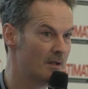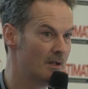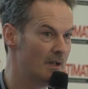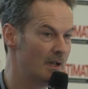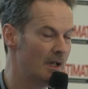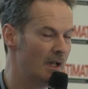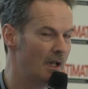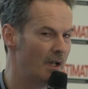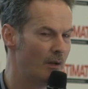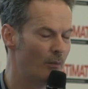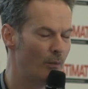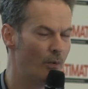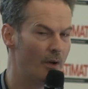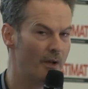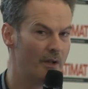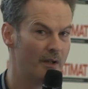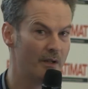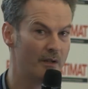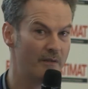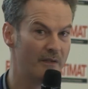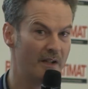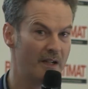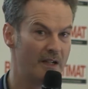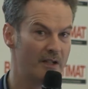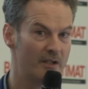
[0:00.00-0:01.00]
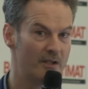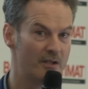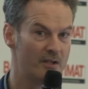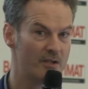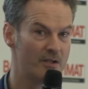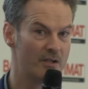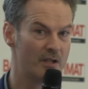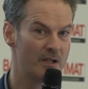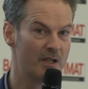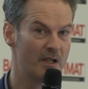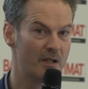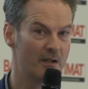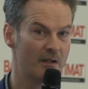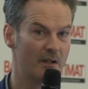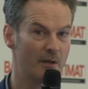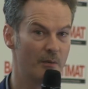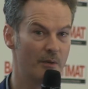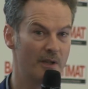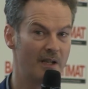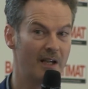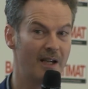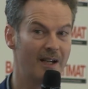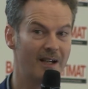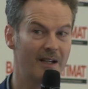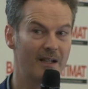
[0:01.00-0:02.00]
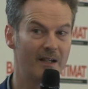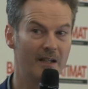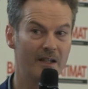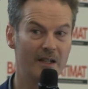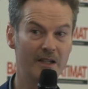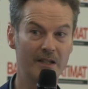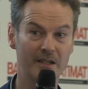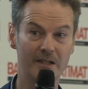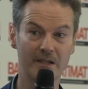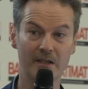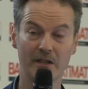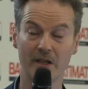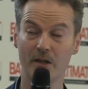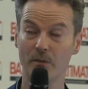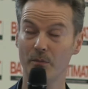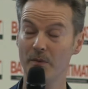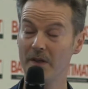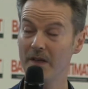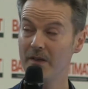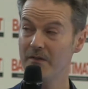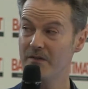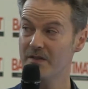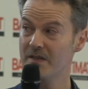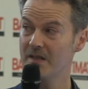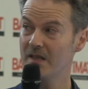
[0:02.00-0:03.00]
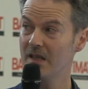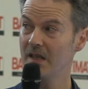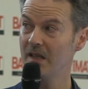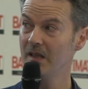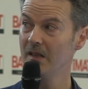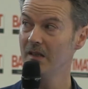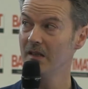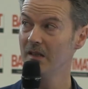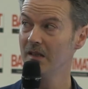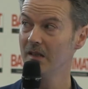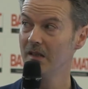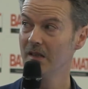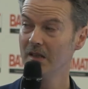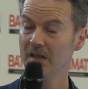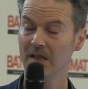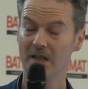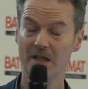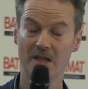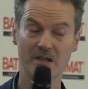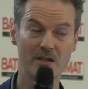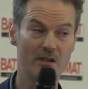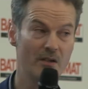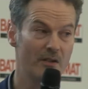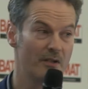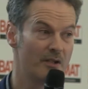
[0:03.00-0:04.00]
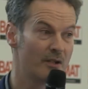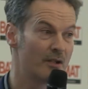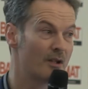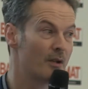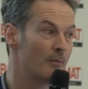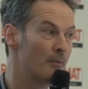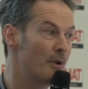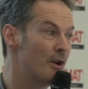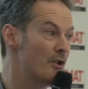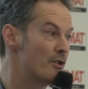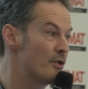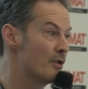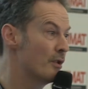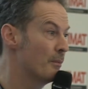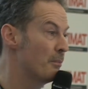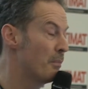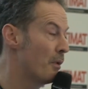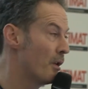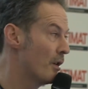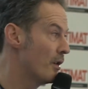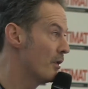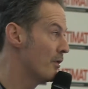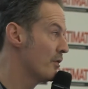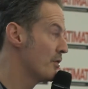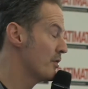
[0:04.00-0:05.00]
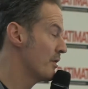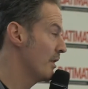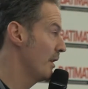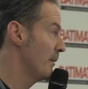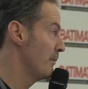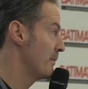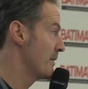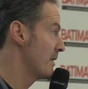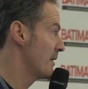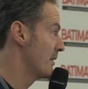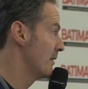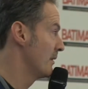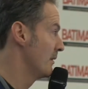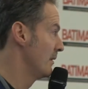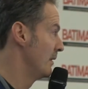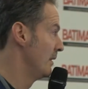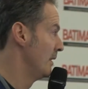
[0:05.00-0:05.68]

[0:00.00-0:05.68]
One advantage here I would highlight that we've seen is on the commercial partnerships.